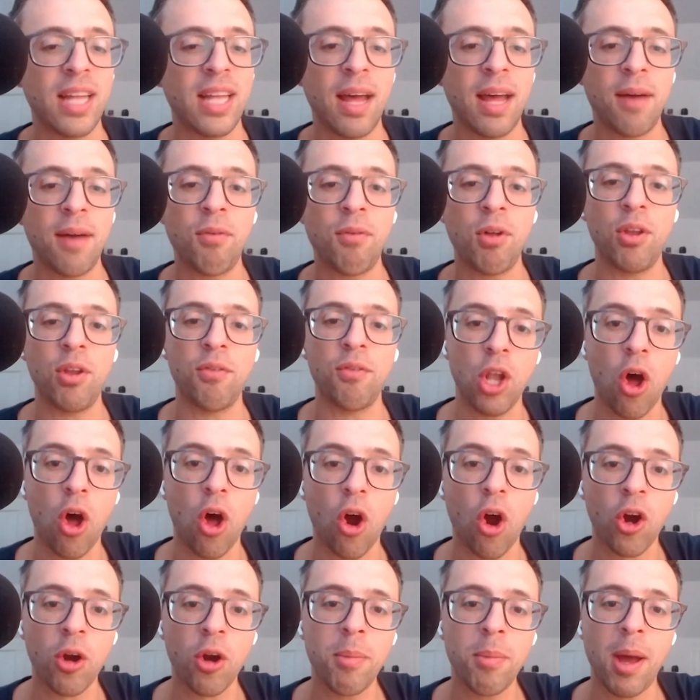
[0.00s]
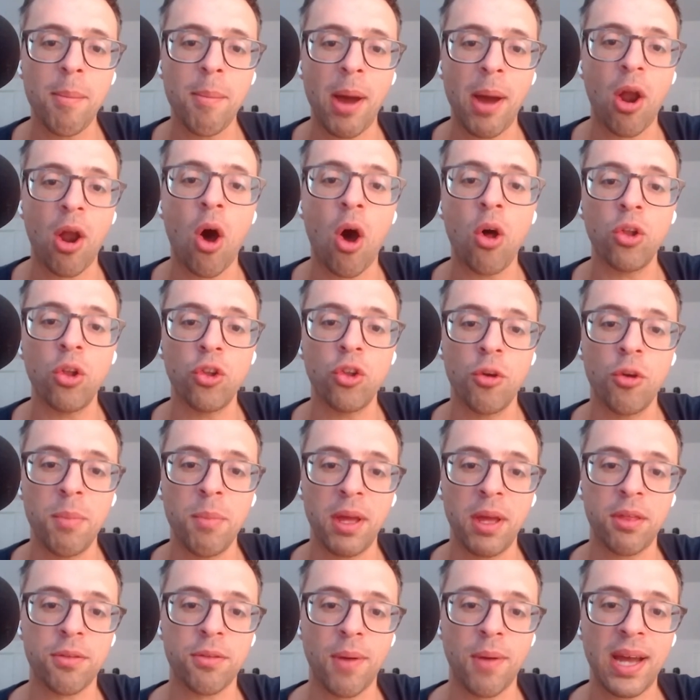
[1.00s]
level of alarm about all
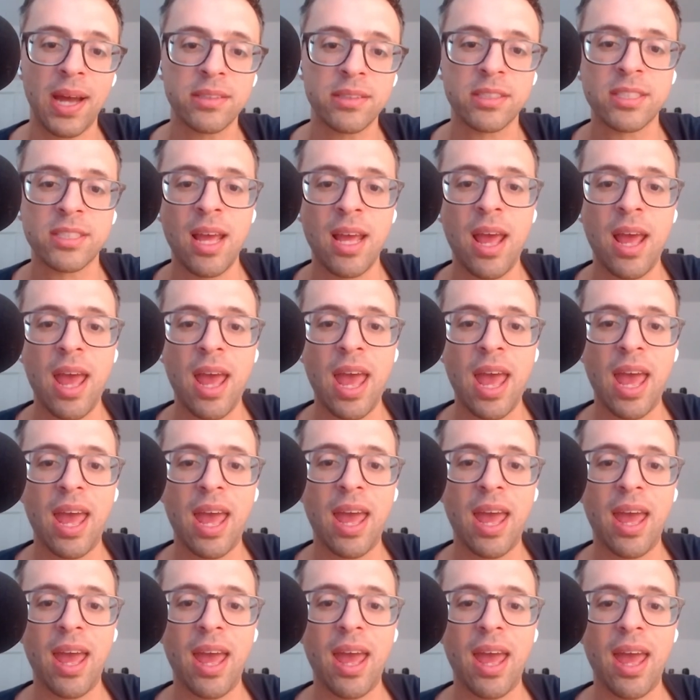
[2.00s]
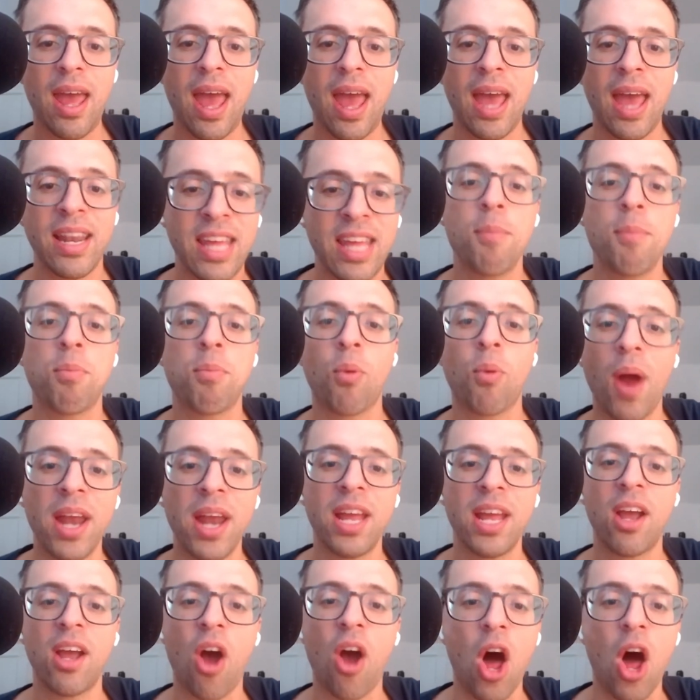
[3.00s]
looming threats and keep
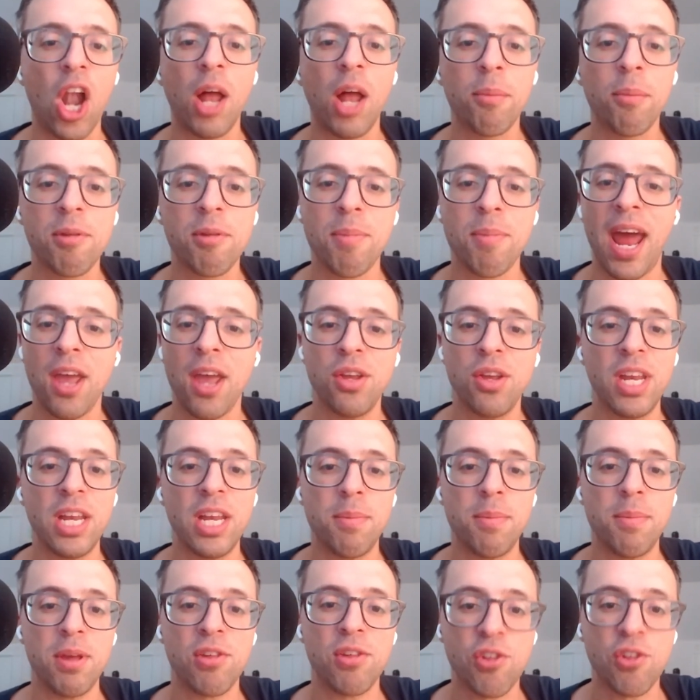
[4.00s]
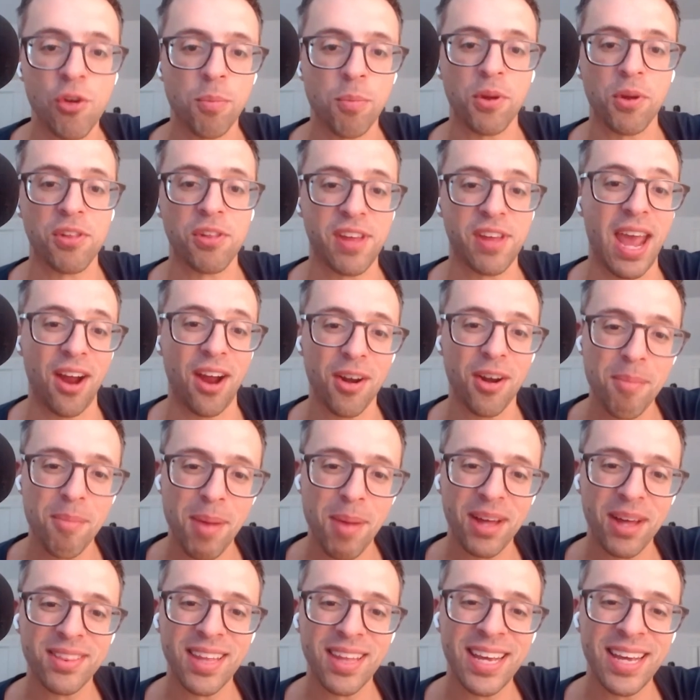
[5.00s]
writing columns about how you need to be super scared
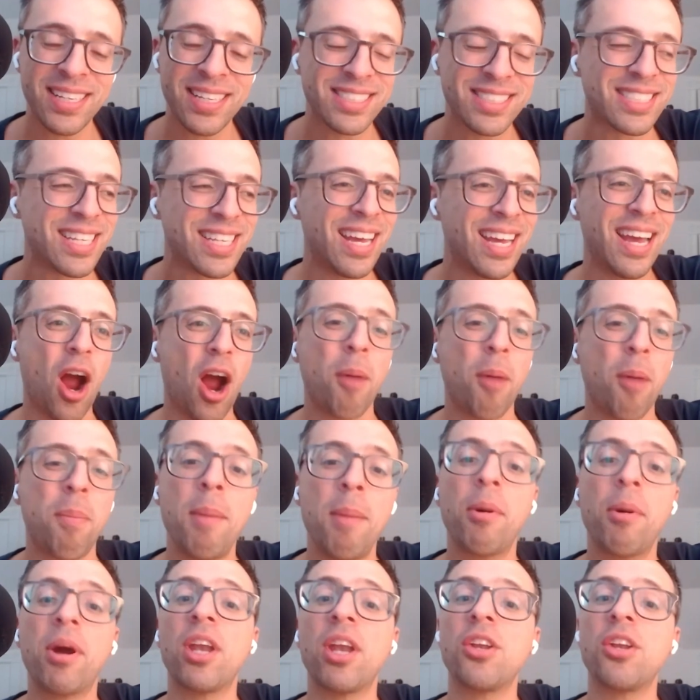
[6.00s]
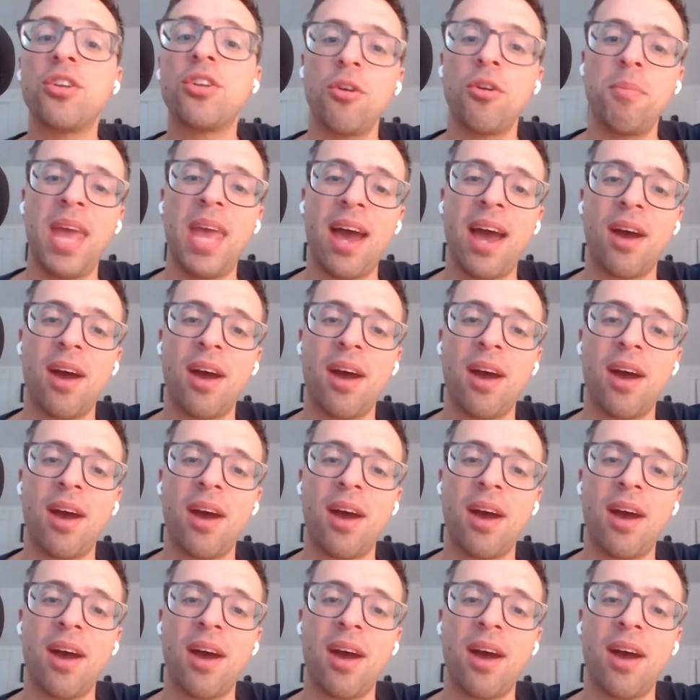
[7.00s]
about things, are people going to tune me